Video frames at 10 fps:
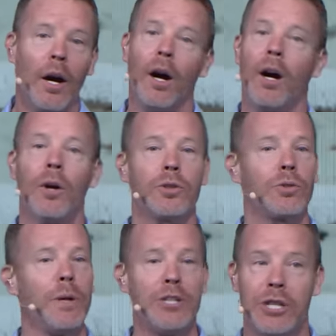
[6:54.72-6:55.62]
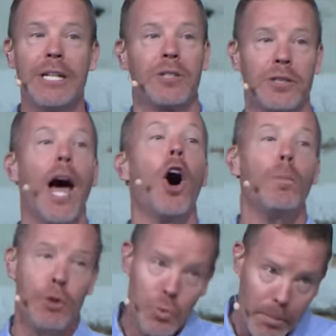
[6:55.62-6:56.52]
oh, sweet Jesus, I
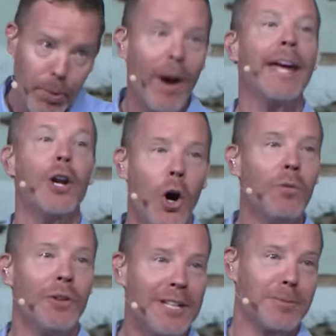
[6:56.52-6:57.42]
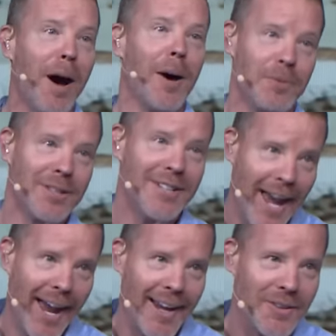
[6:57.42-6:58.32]
hope you were praying over these moms and
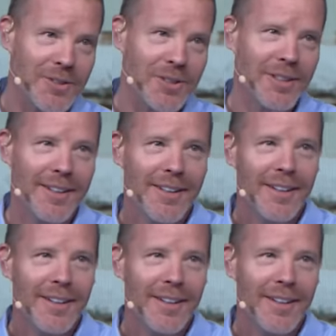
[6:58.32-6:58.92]
dads.